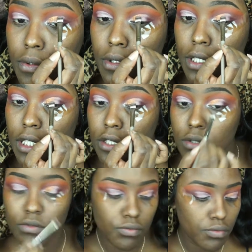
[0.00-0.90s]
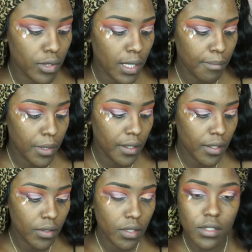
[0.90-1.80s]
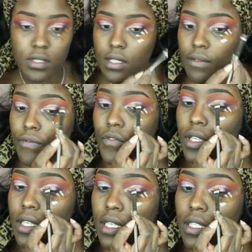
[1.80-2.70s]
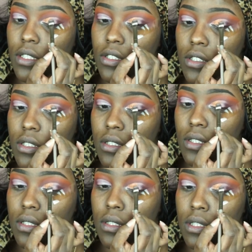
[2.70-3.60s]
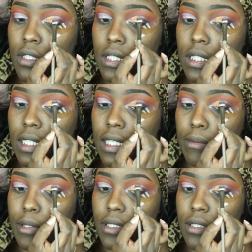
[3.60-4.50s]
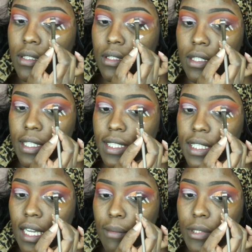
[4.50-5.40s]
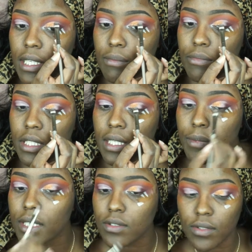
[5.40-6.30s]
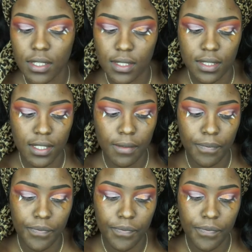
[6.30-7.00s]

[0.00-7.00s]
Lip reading: I don't rub it or something. I just tap it, like tap, tap, tap, as you can see.